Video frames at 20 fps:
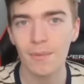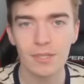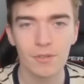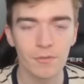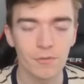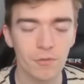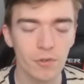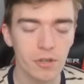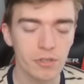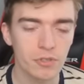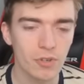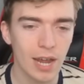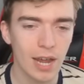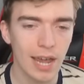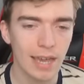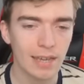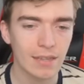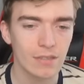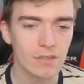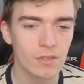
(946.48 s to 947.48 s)
as the Frost
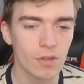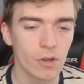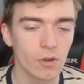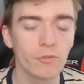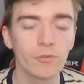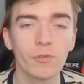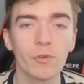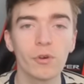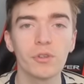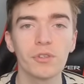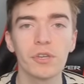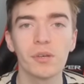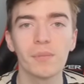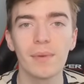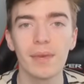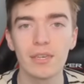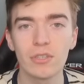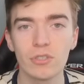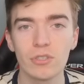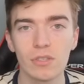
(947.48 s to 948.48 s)
Dragon. So 4
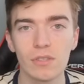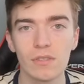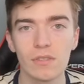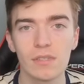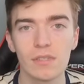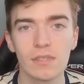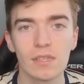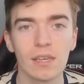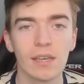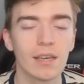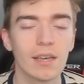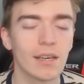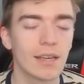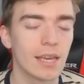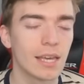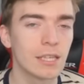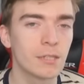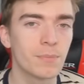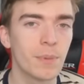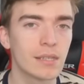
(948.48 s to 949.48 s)
Dalmatians
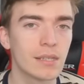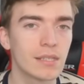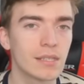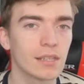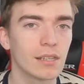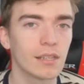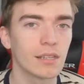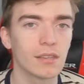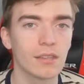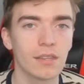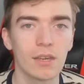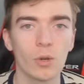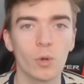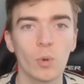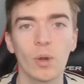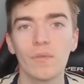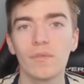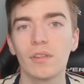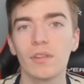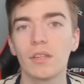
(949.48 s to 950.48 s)
is basically the
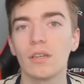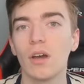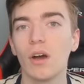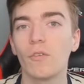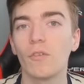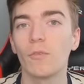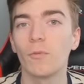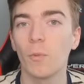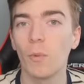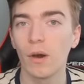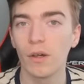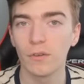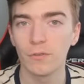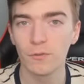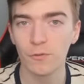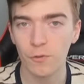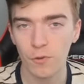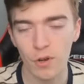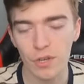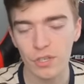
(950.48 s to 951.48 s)
equivalent of 1
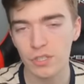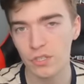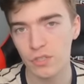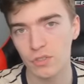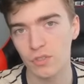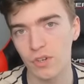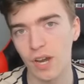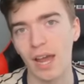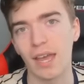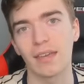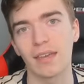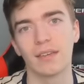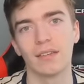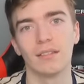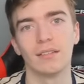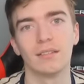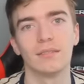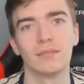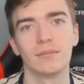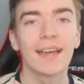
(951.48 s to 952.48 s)
Frost
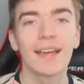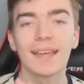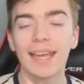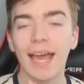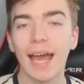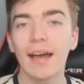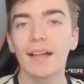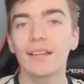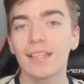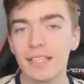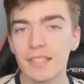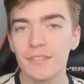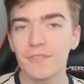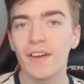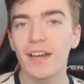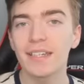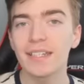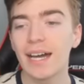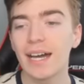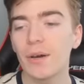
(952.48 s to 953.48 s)
Dragon. Now let's
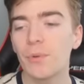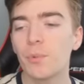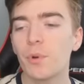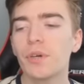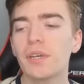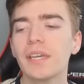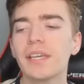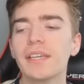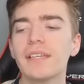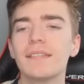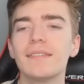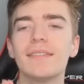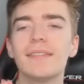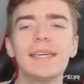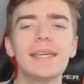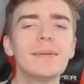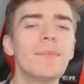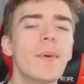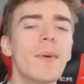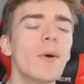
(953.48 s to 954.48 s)
find out what is
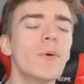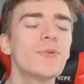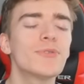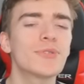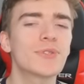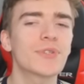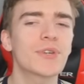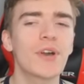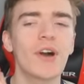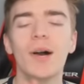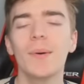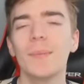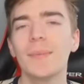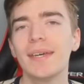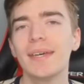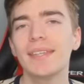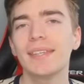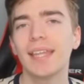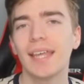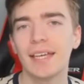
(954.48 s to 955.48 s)
the most
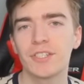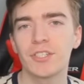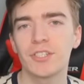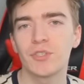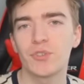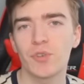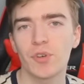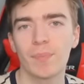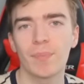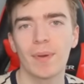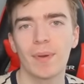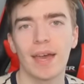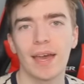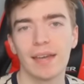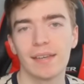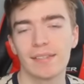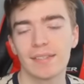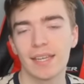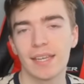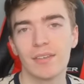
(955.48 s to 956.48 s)
common legendary
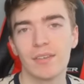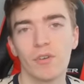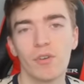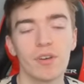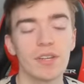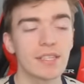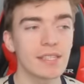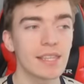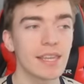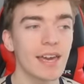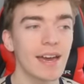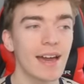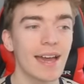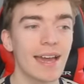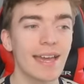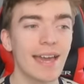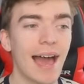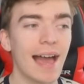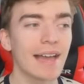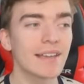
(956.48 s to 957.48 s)
pet. And honestly,
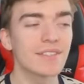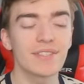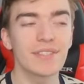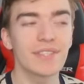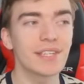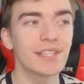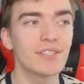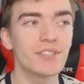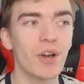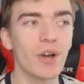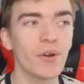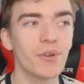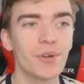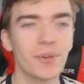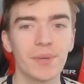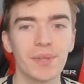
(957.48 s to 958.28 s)
I actually don't know